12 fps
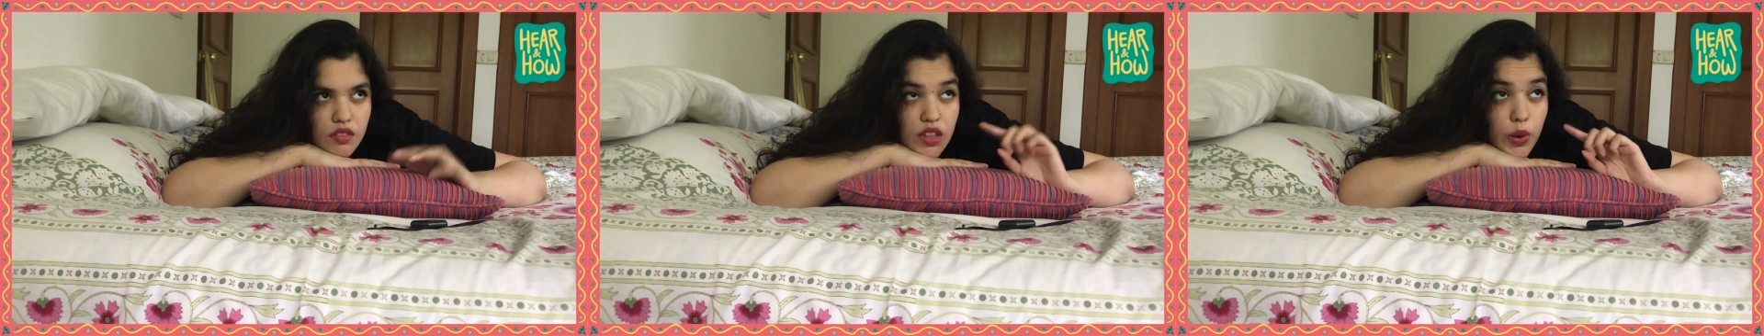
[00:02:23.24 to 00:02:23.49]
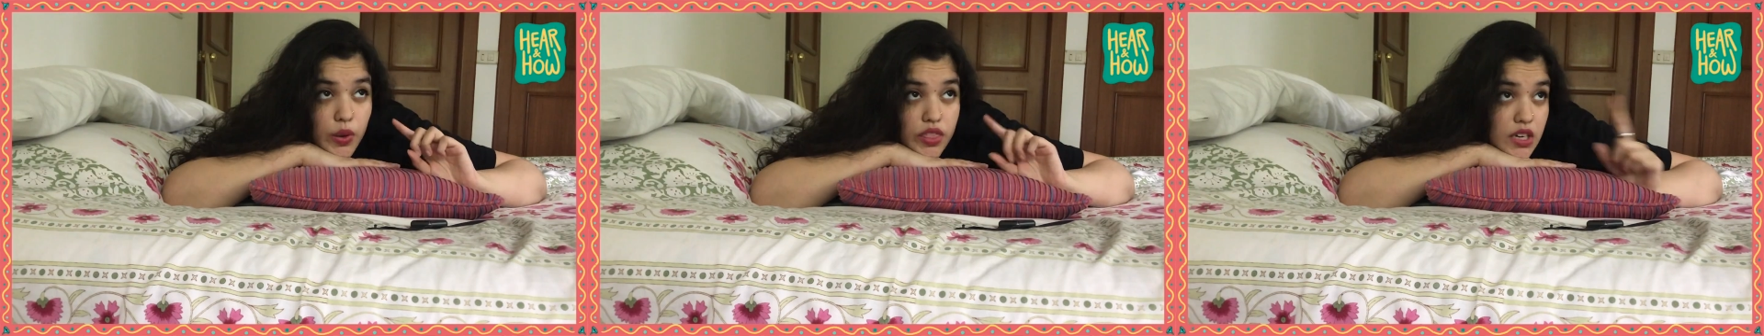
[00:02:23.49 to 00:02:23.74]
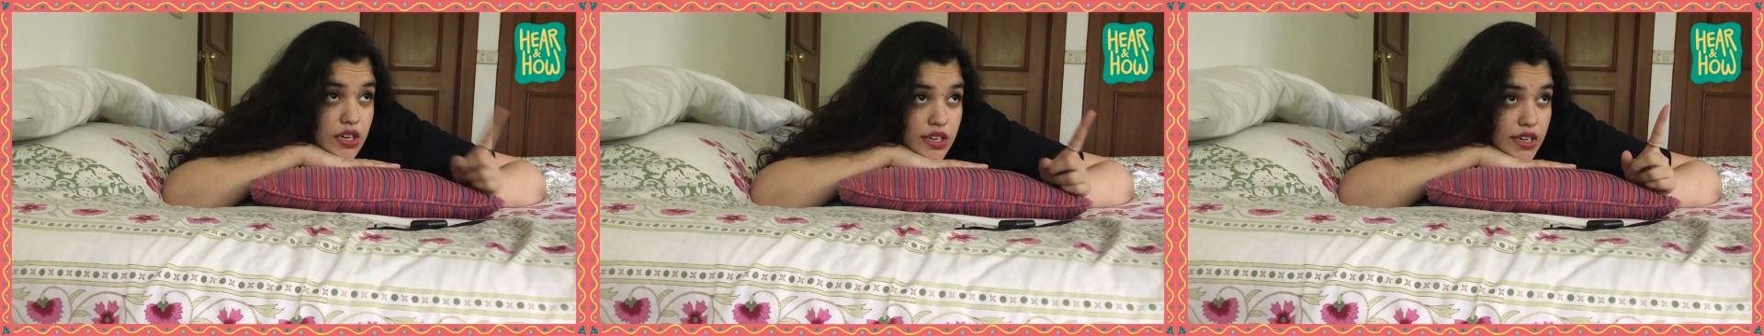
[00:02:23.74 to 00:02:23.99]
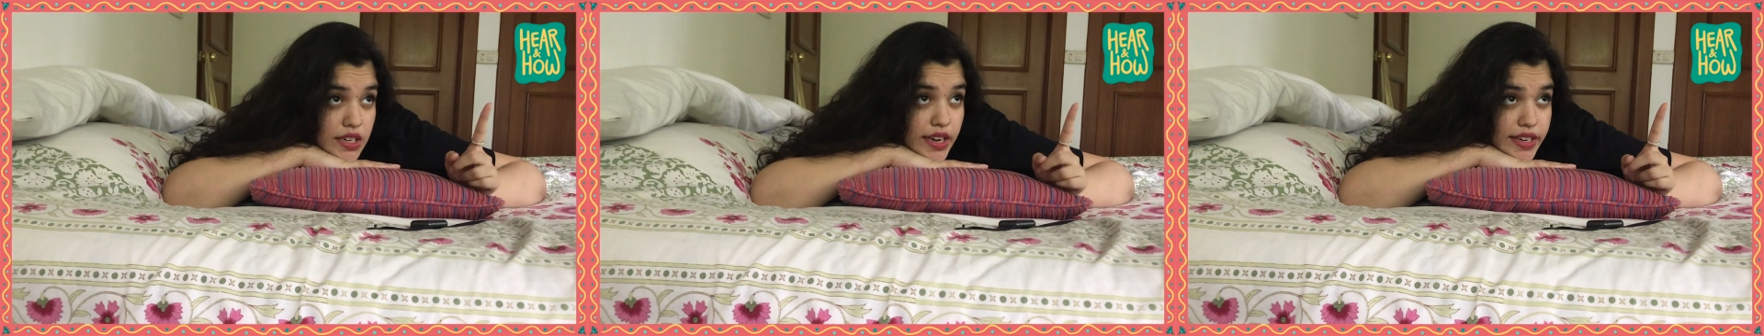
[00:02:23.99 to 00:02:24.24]
There were
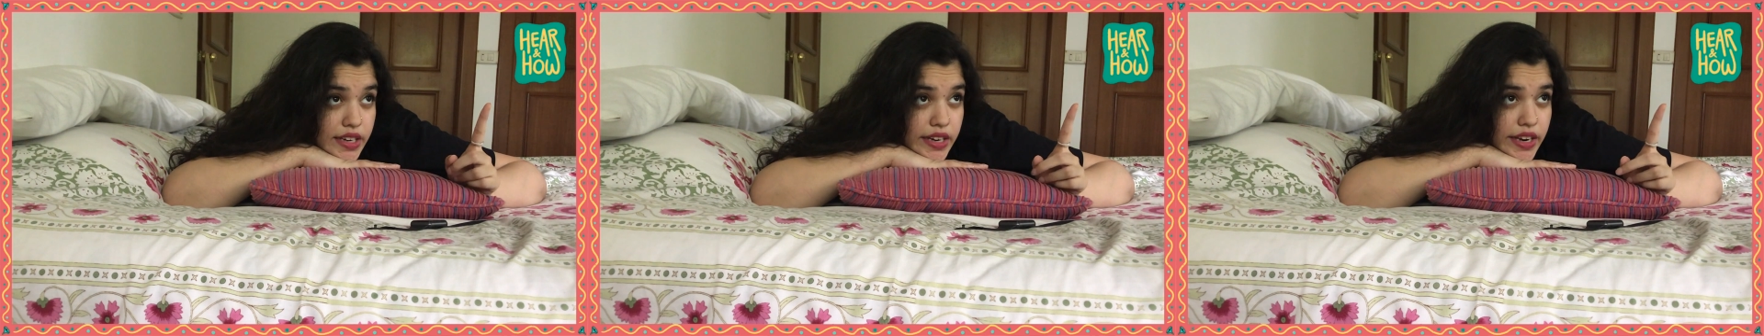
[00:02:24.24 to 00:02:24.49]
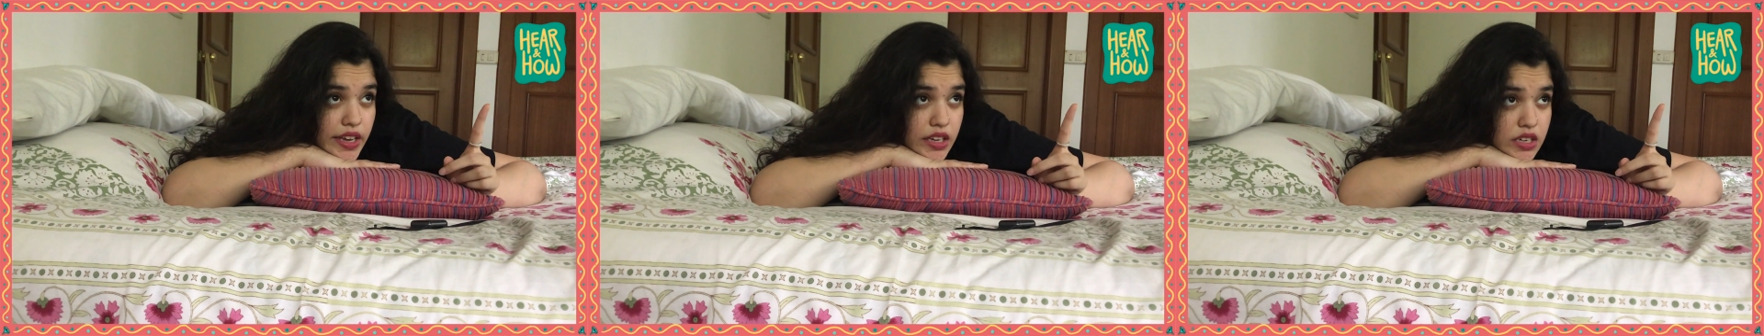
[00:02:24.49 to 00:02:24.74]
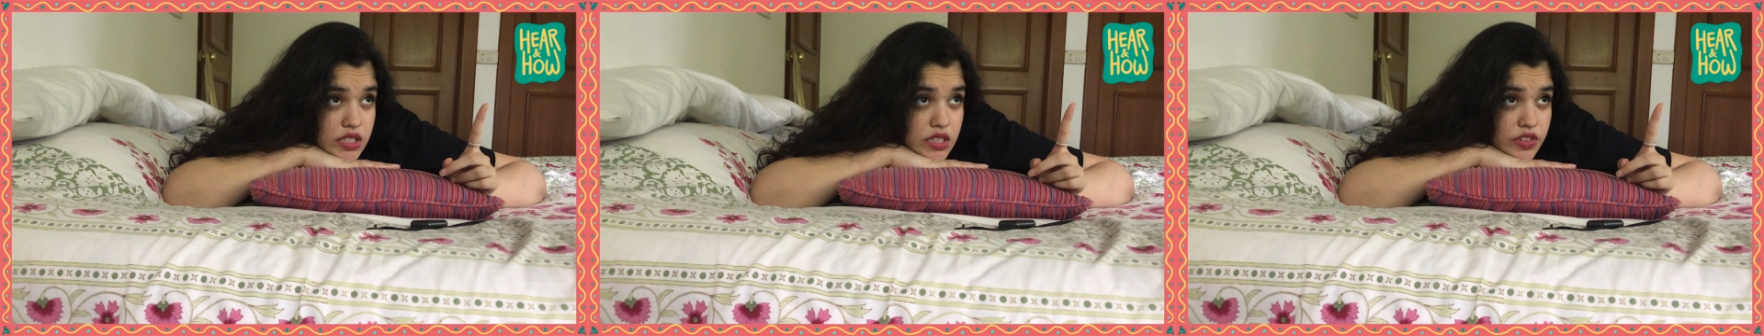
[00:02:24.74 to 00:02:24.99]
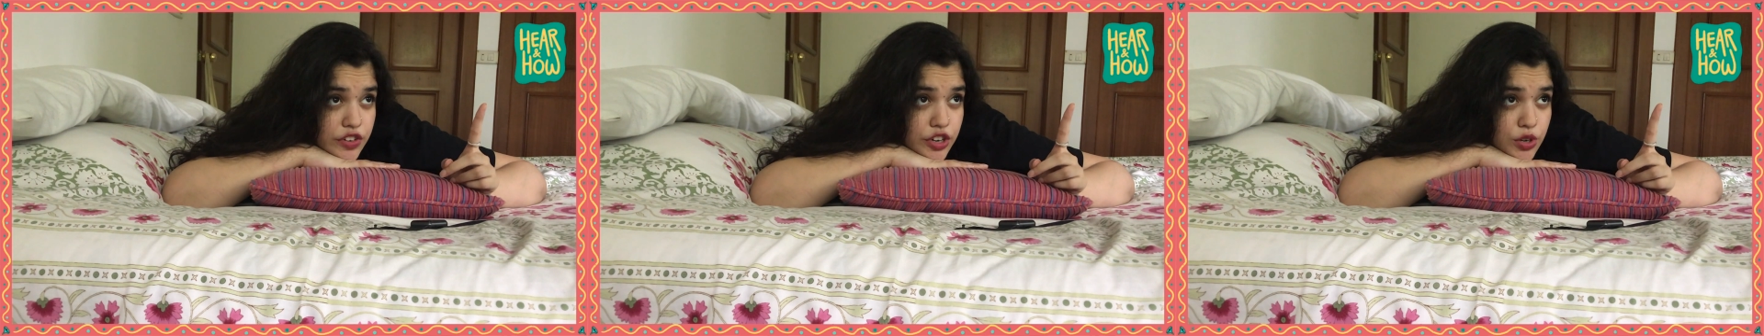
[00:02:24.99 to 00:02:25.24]
13 technical errors in
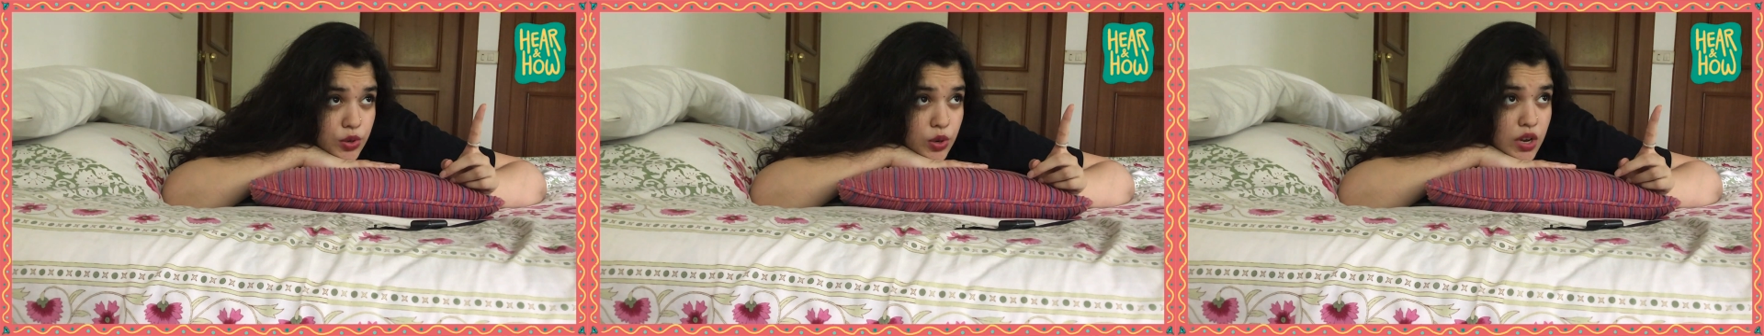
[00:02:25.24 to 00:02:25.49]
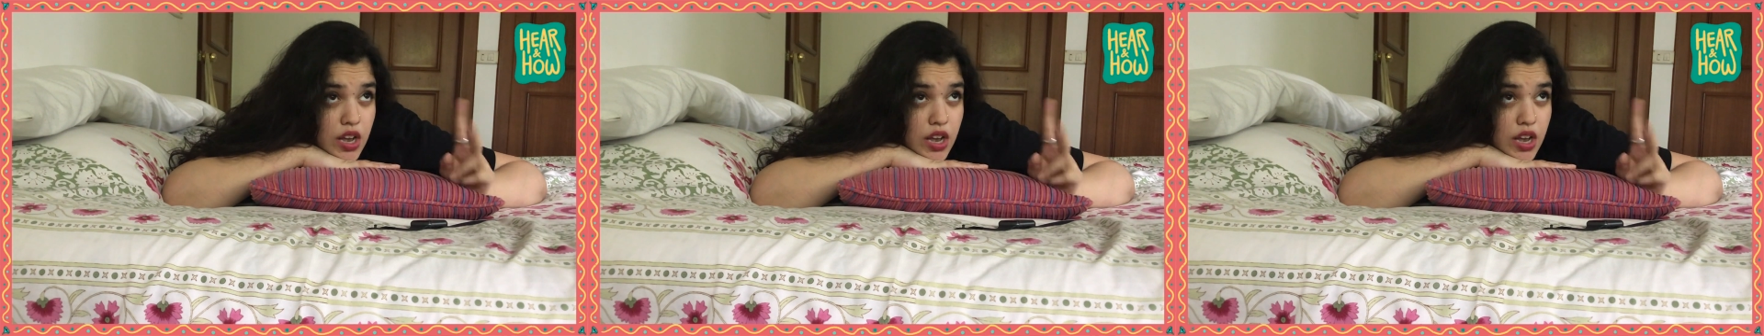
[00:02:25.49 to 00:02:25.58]
the video.